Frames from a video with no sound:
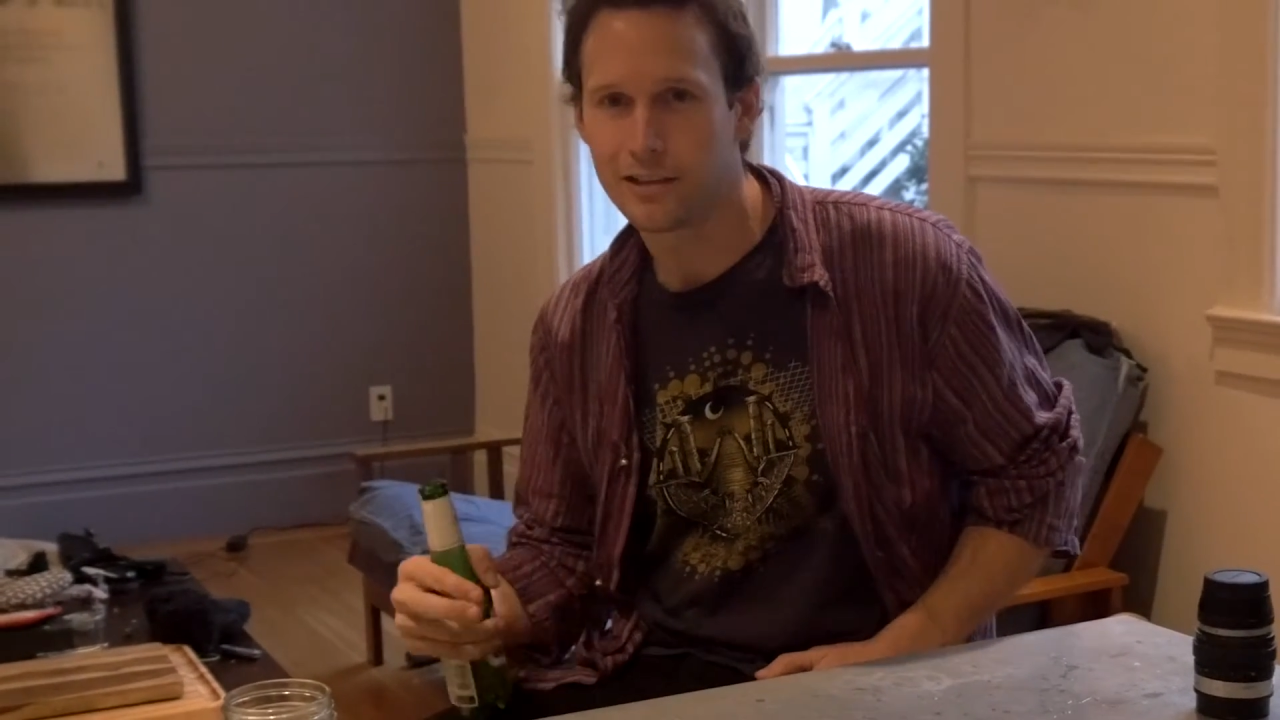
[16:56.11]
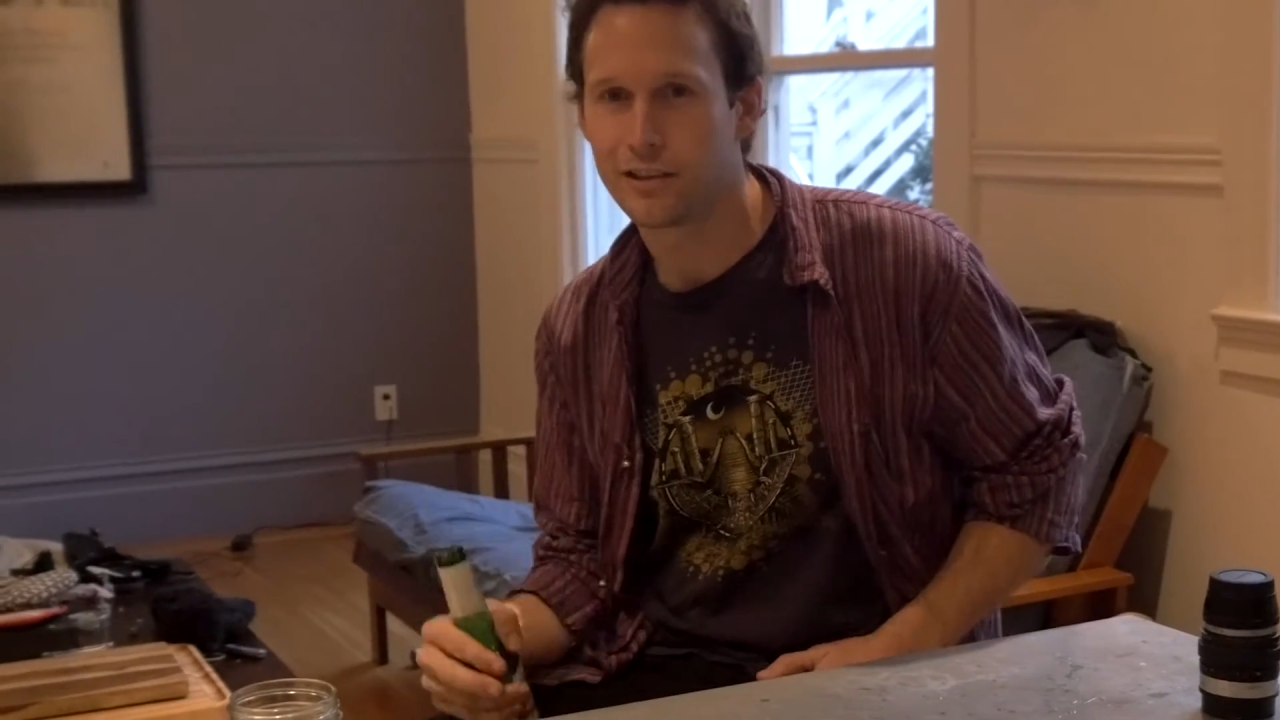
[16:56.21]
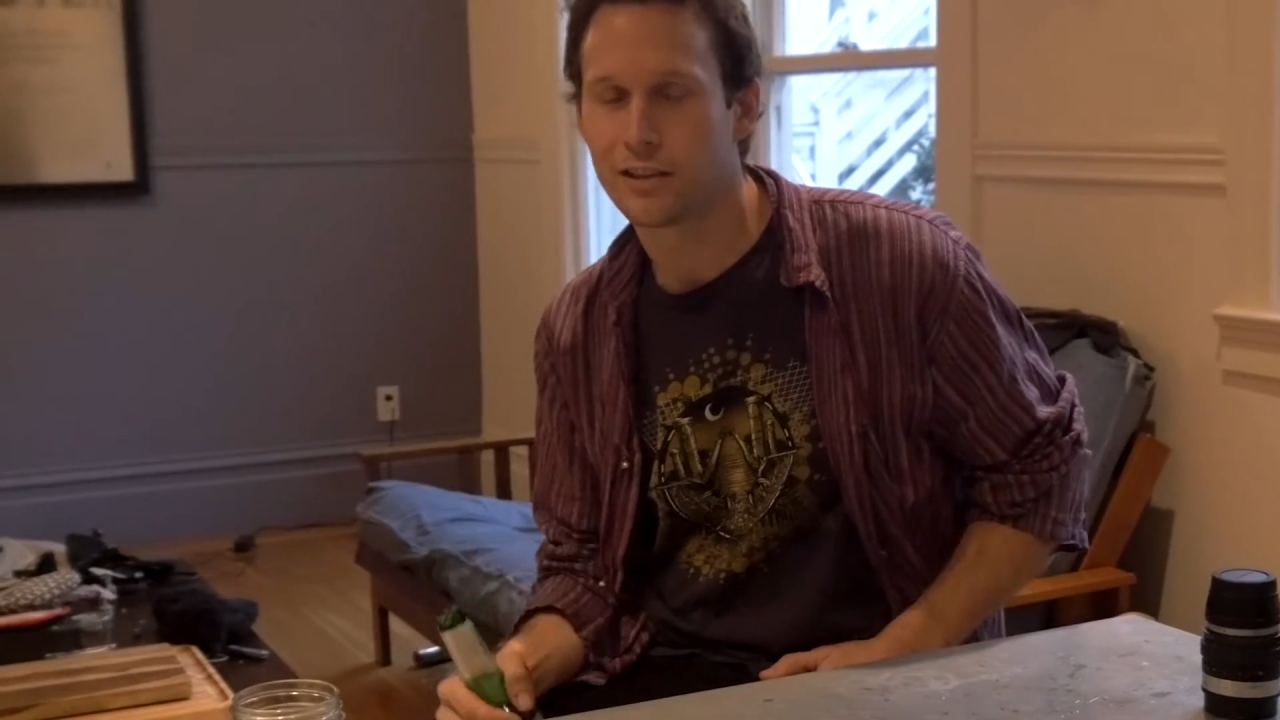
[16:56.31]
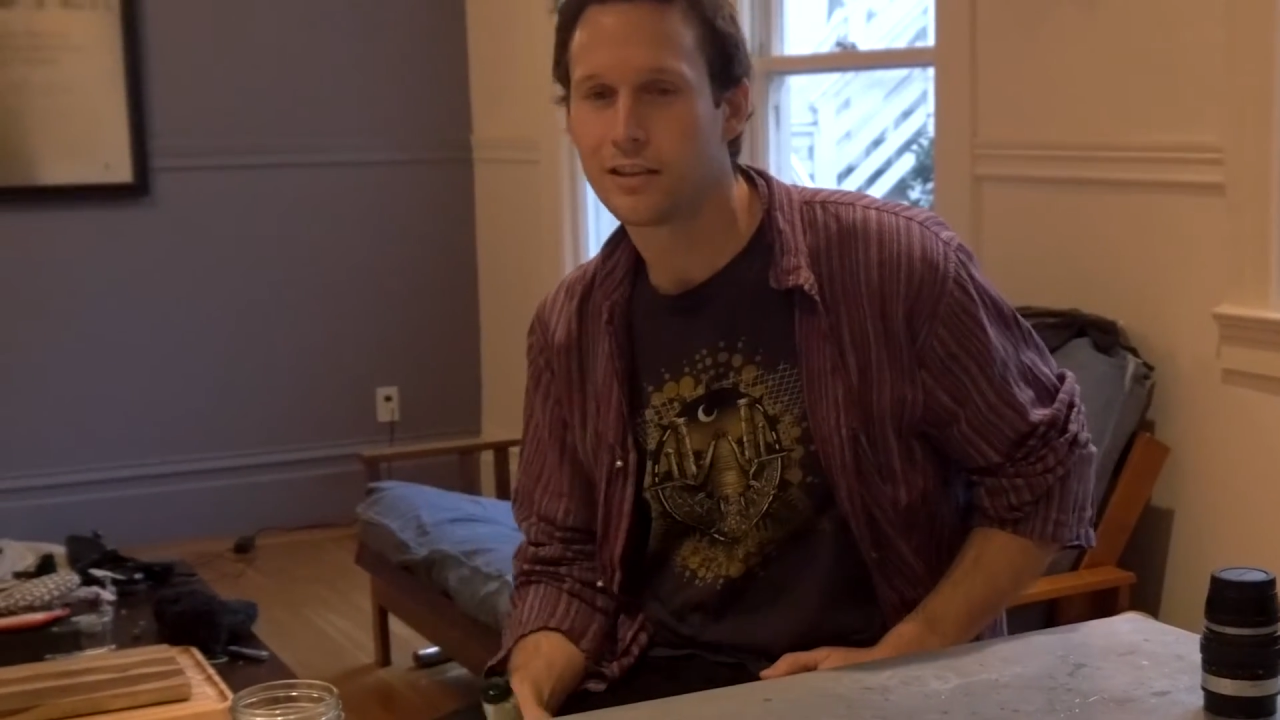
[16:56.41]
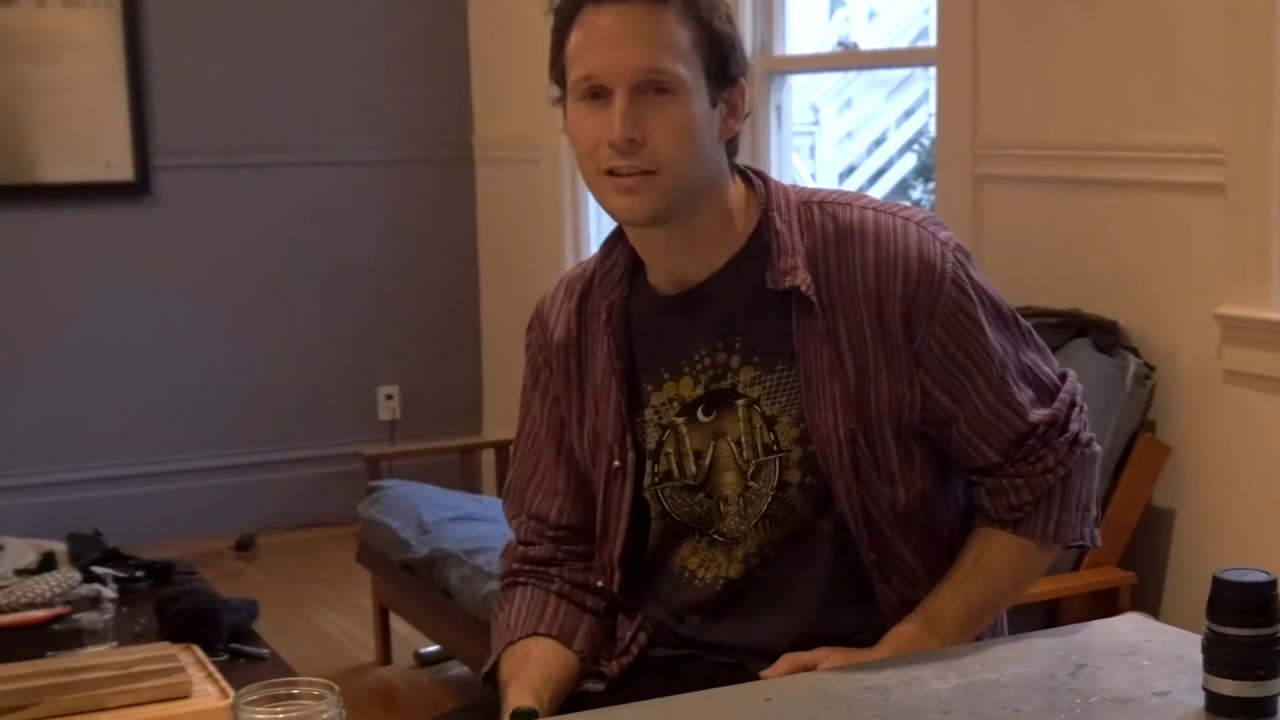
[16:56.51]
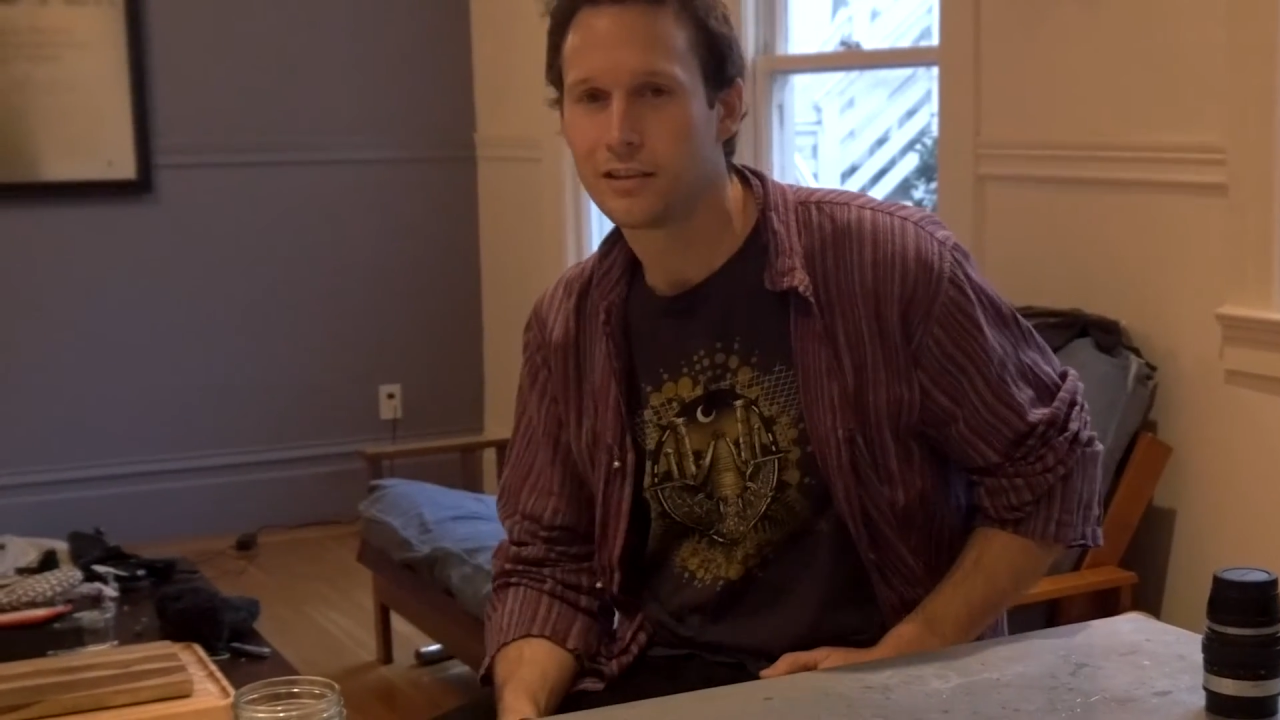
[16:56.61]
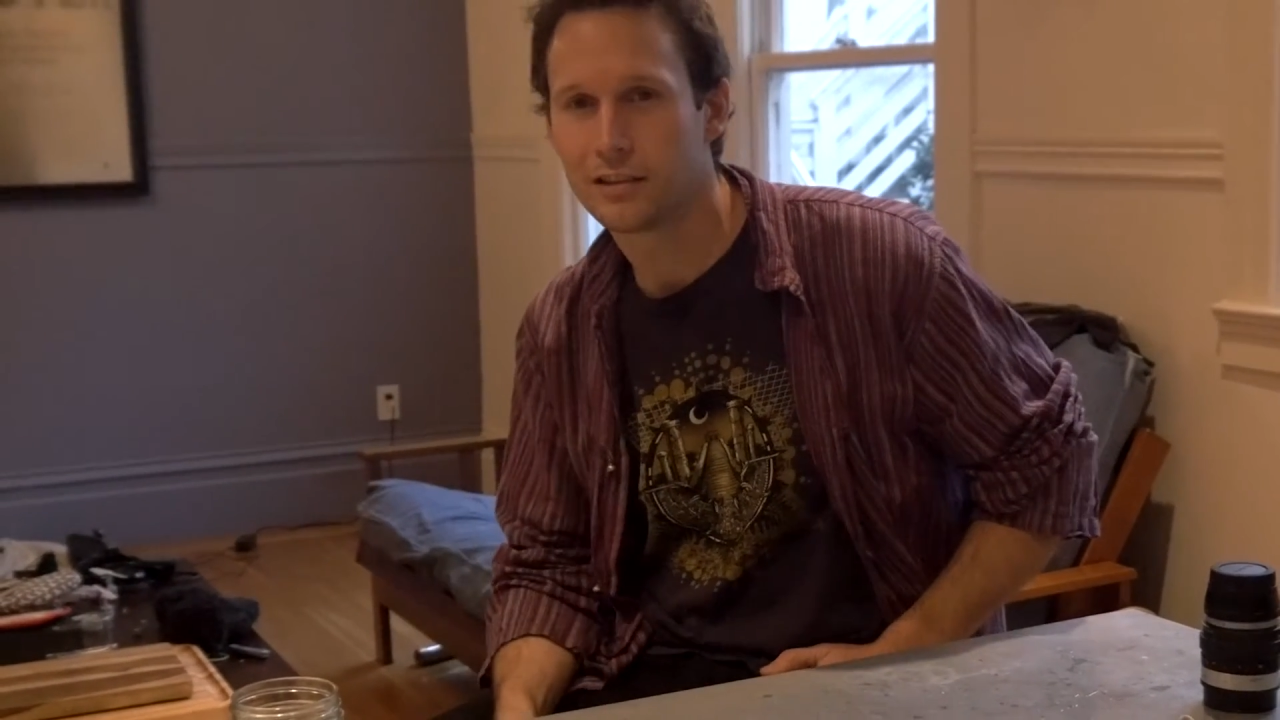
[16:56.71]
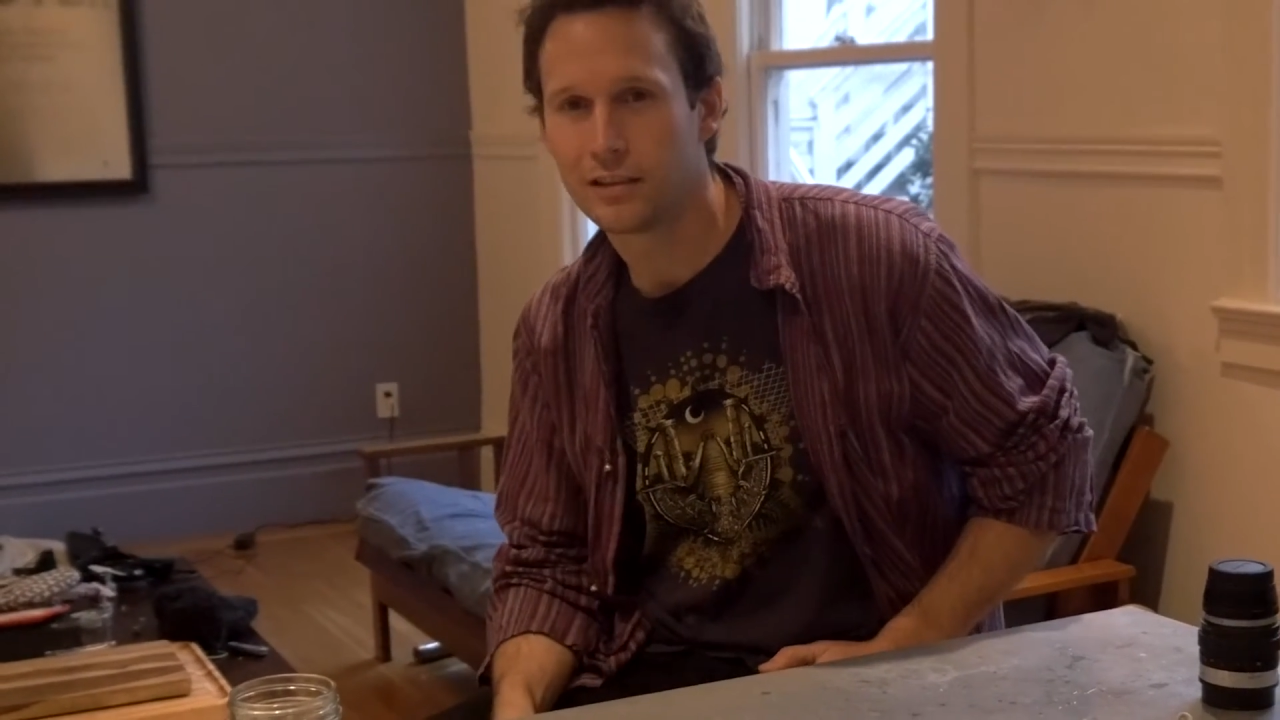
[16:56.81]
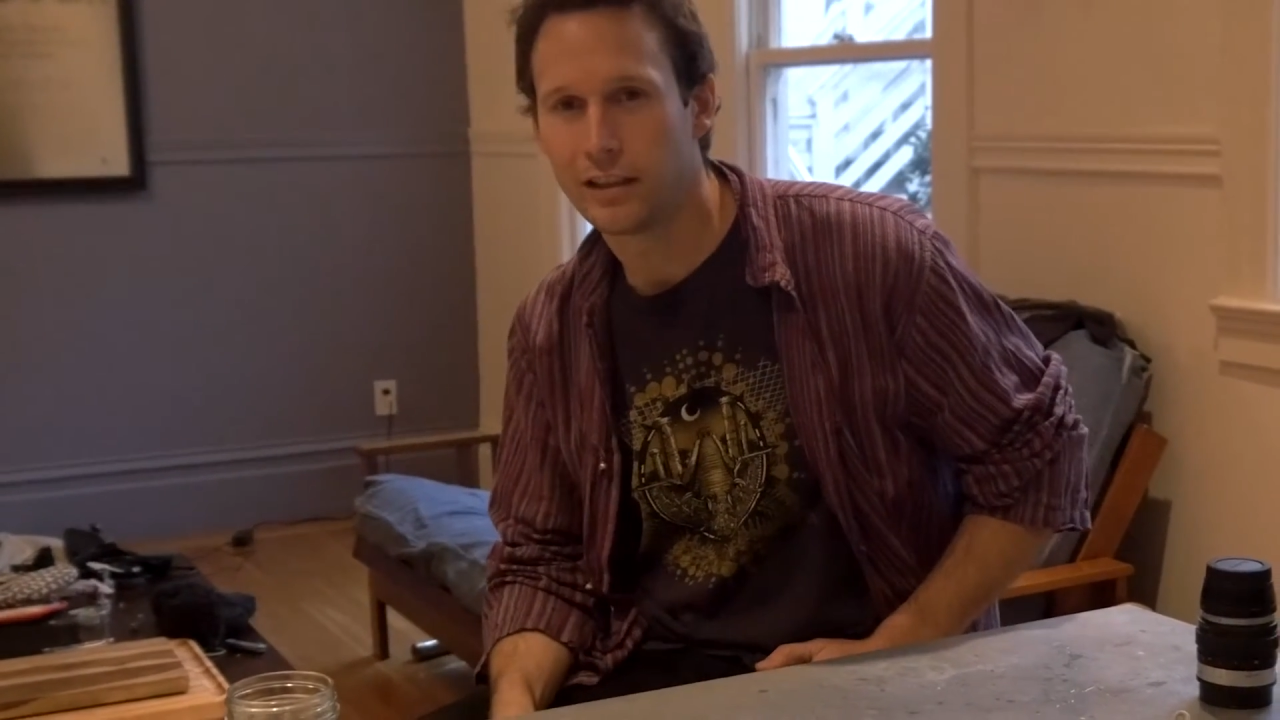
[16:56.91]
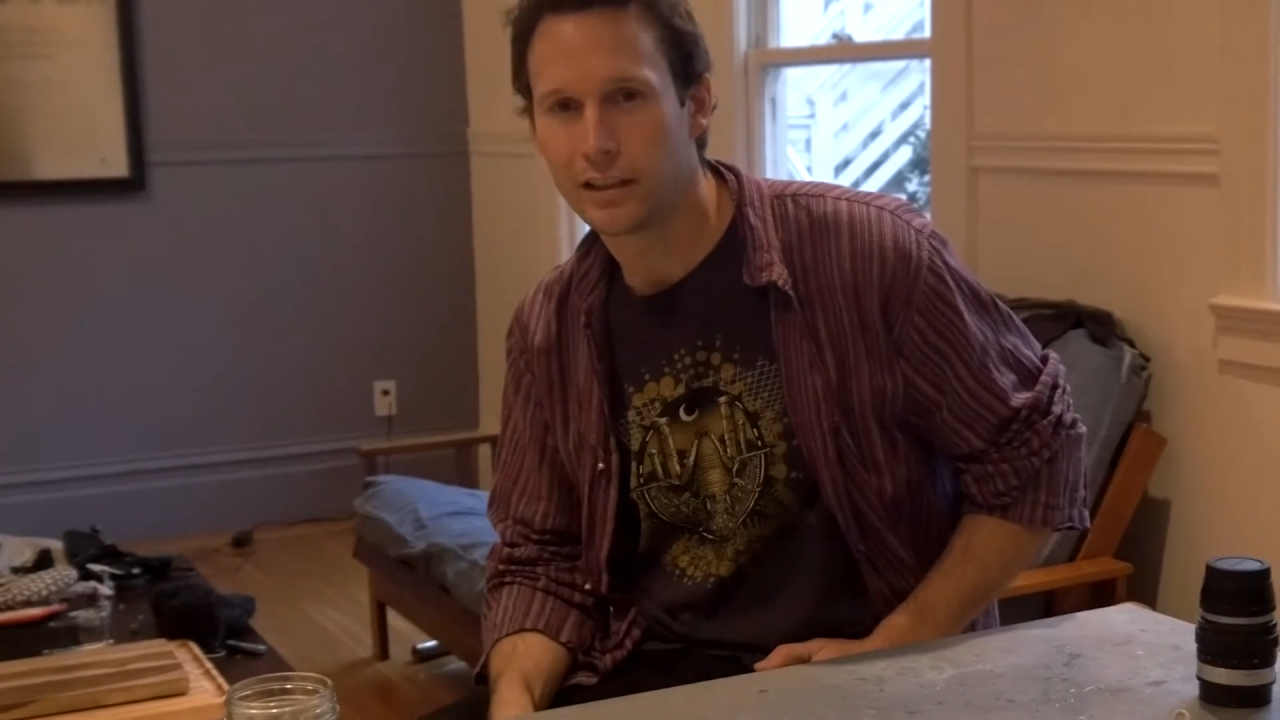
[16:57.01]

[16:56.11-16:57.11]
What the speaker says: you're